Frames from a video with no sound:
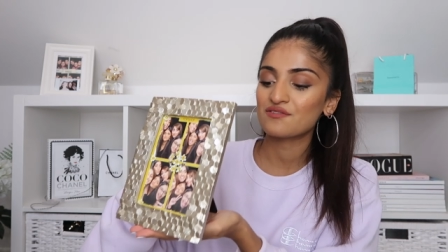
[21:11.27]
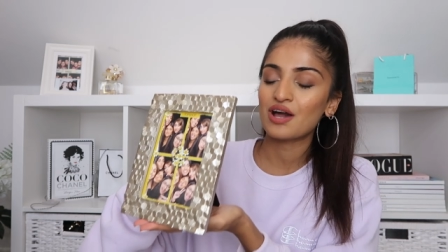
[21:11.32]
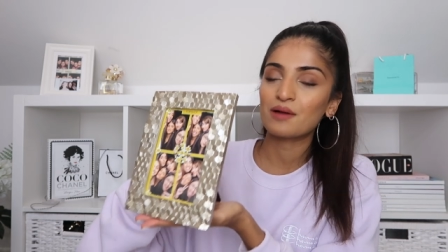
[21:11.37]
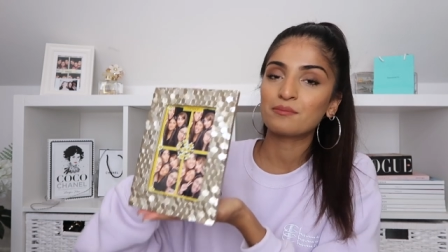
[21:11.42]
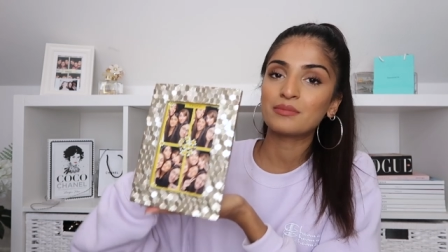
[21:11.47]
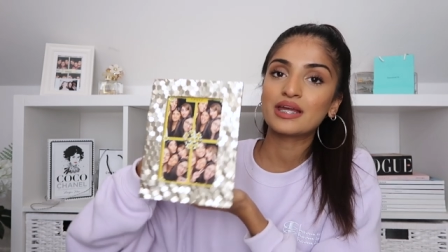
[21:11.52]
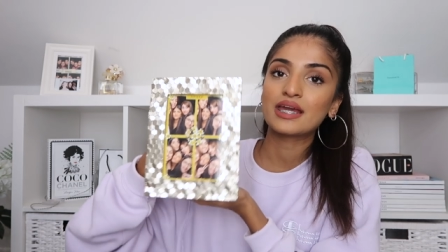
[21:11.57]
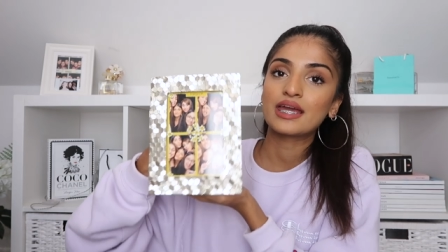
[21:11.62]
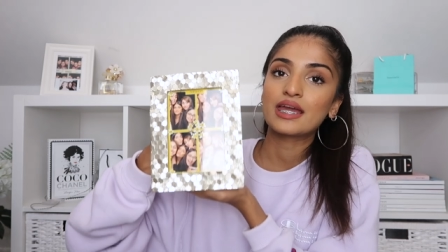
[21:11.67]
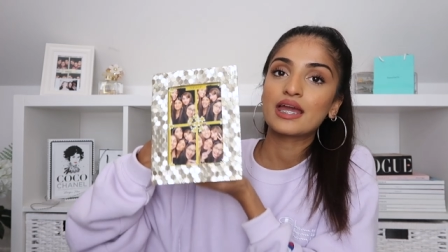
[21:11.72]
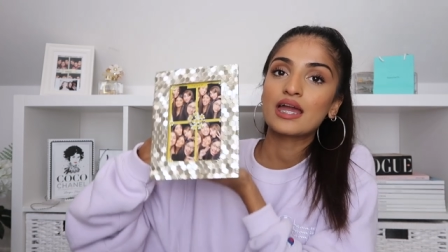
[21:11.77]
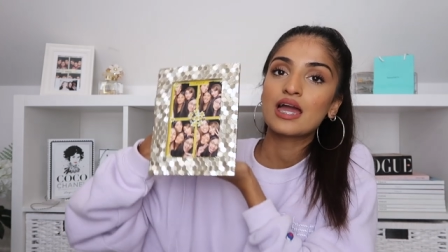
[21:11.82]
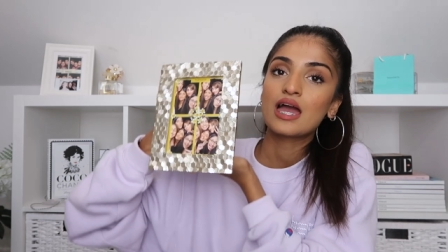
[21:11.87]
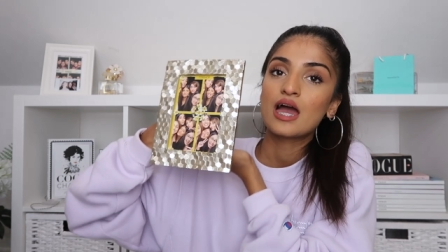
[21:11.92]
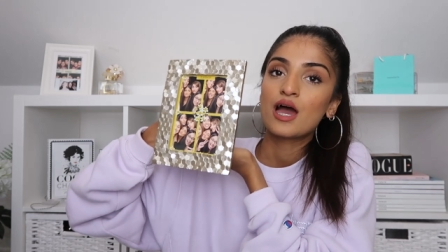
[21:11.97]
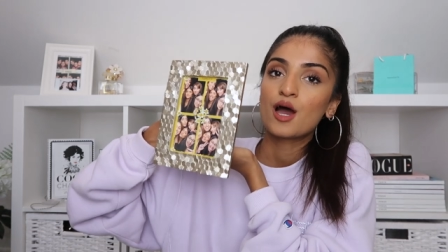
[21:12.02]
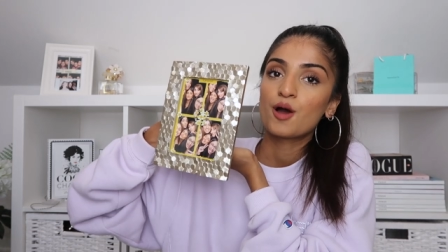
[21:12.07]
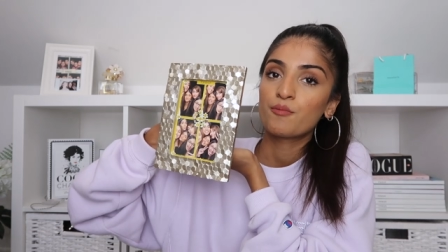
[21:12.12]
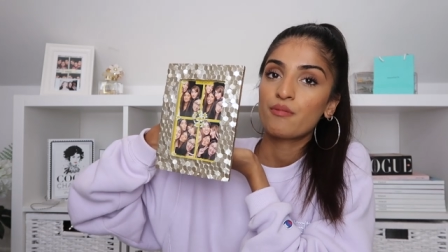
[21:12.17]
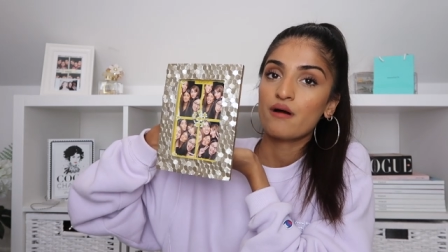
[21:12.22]
family,
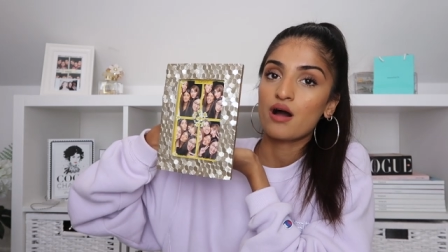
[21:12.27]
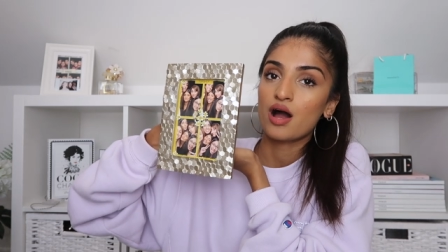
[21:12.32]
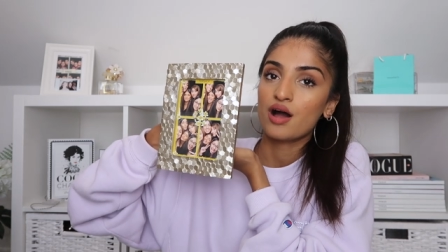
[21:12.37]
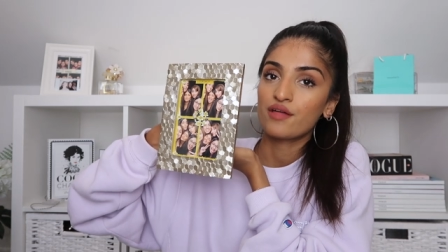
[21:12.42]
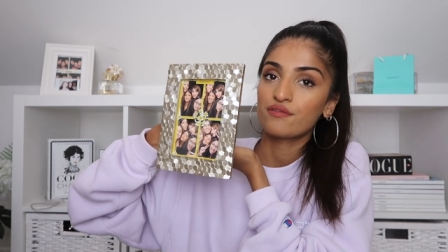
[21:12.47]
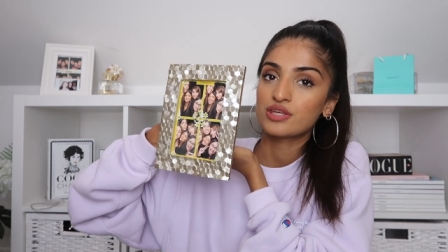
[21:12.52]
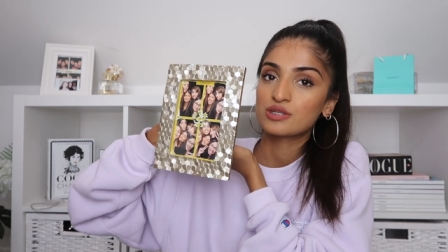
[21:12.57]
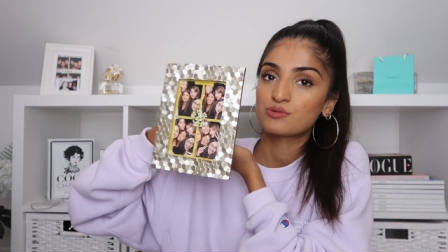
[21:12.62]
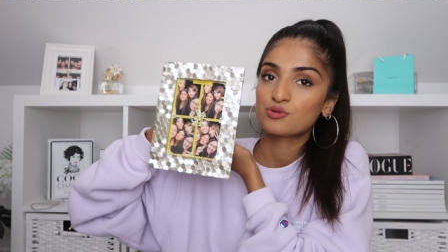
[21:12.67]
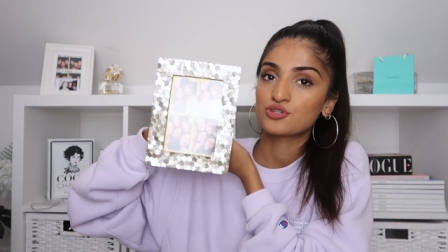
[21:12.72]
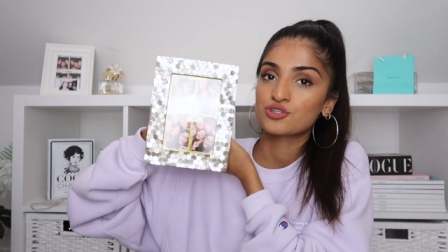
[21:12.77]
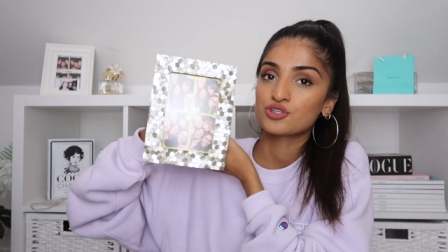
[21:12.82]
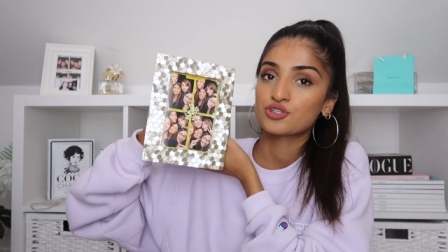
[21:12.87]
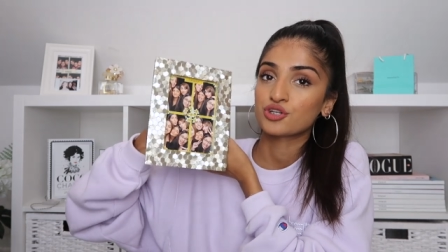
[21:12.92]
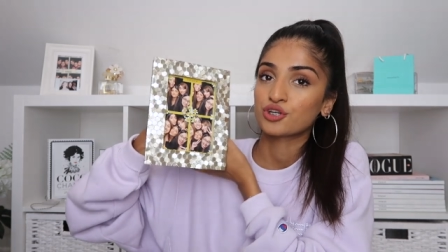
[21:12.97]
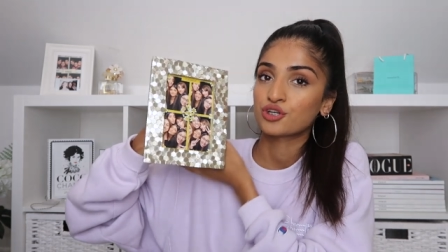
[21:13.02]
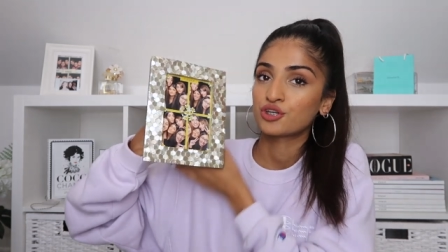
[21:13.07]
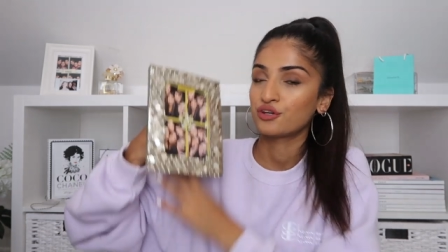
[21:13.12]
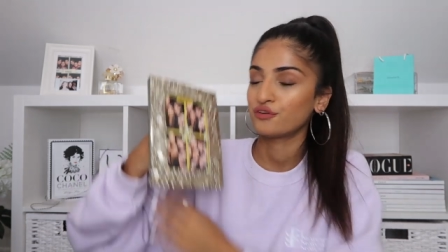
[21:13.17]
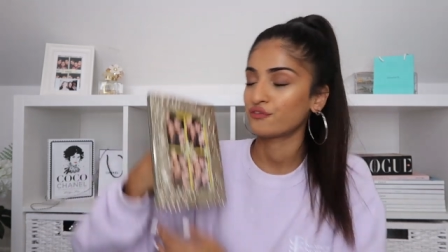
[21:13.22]
but this was
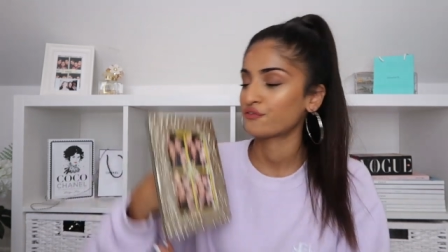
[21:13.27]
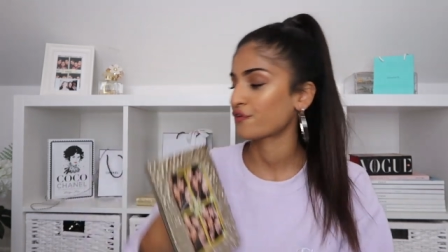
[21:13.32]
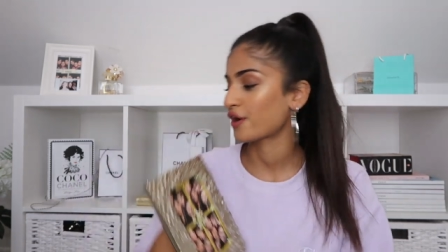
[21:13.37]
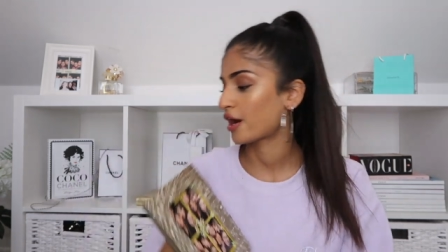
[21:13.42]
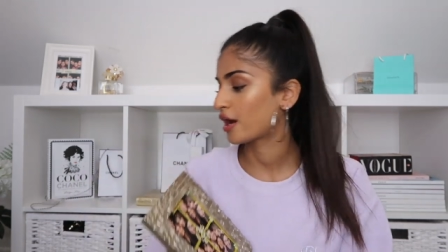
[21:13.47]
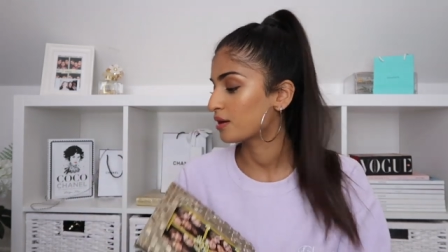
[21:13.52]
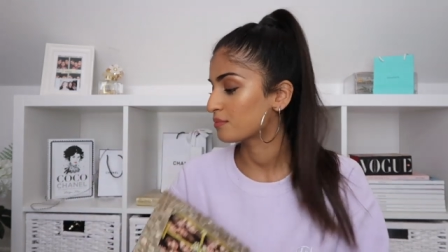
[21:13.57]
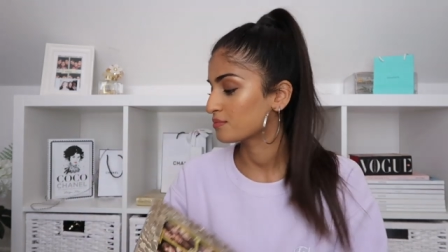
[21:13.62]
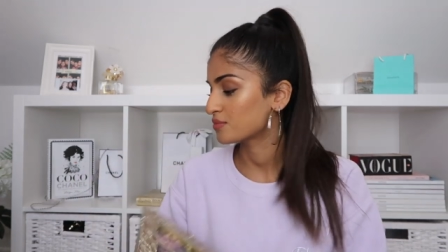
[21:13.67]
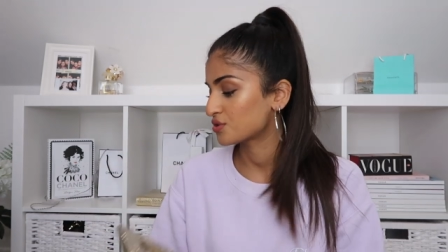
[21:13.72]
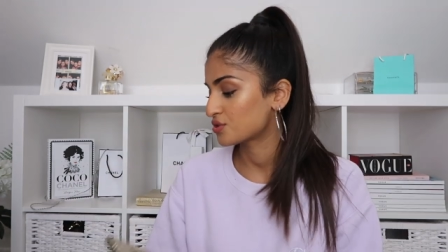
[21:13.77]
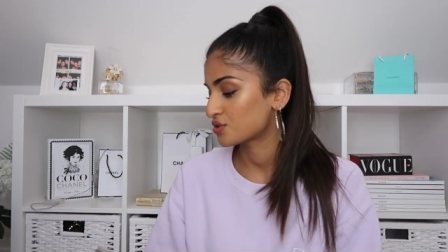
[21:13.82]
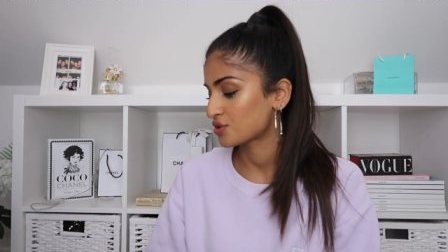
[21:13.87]
just a cute frame.